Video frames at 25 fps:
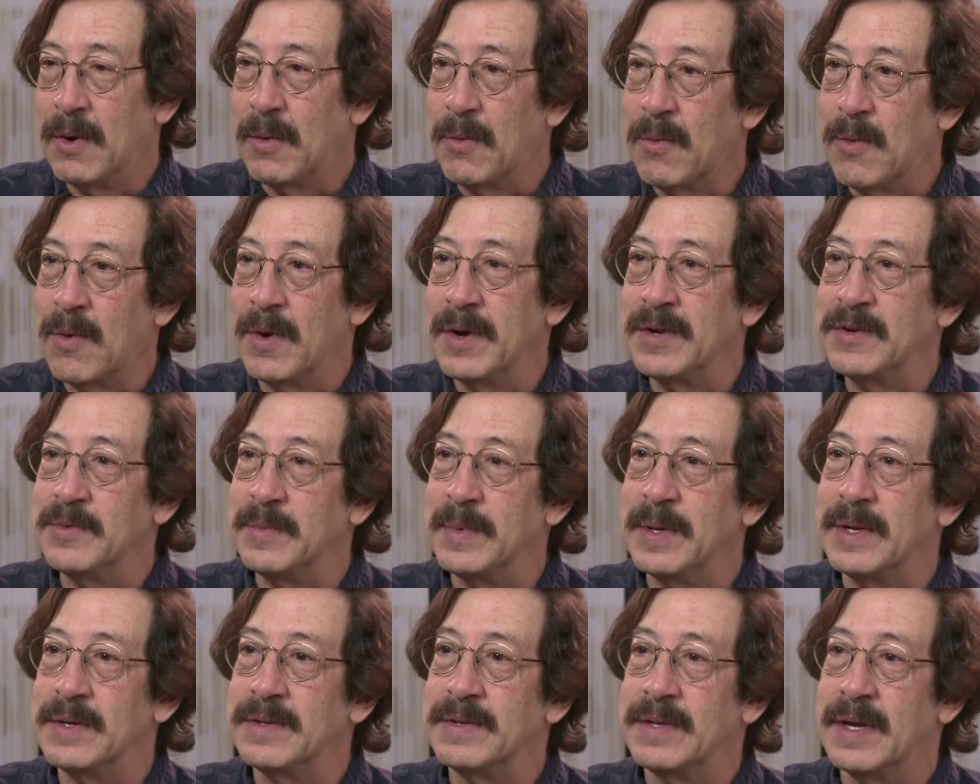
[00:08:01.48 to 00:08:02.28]
What worries
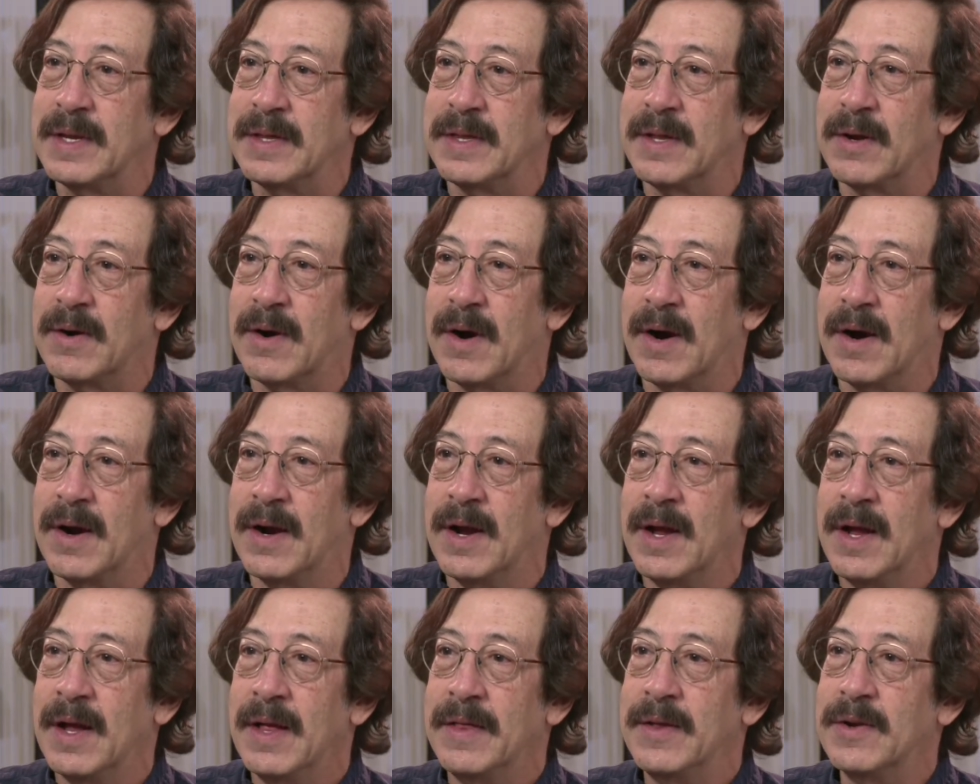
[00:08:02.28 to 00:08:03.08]
me is that
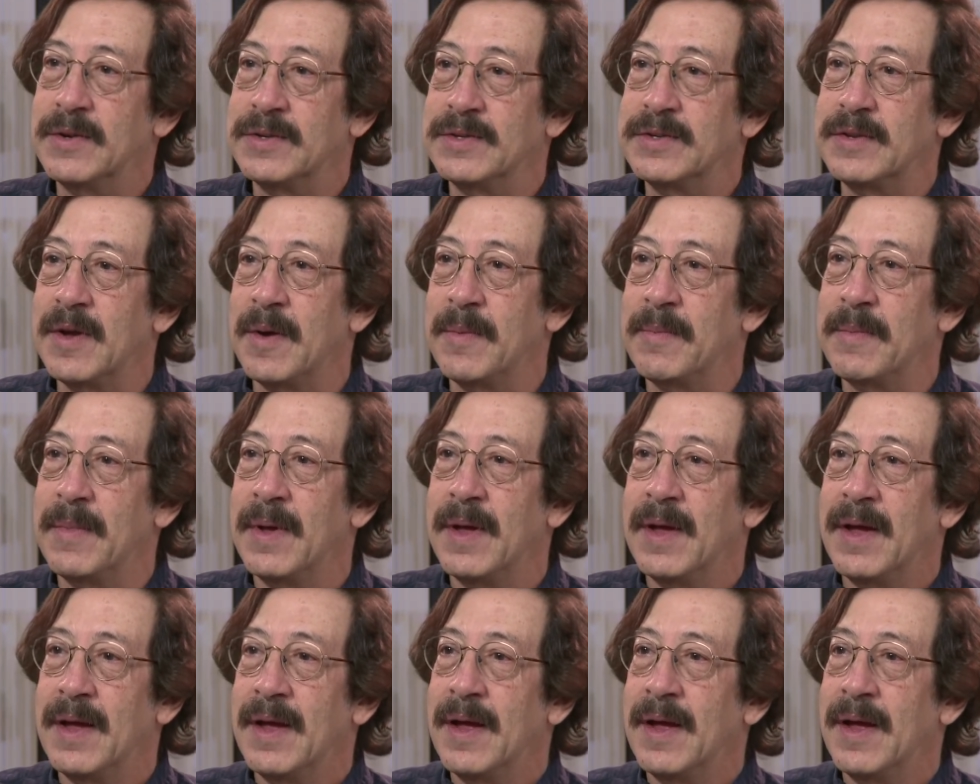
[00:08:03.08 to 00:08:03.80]
there's some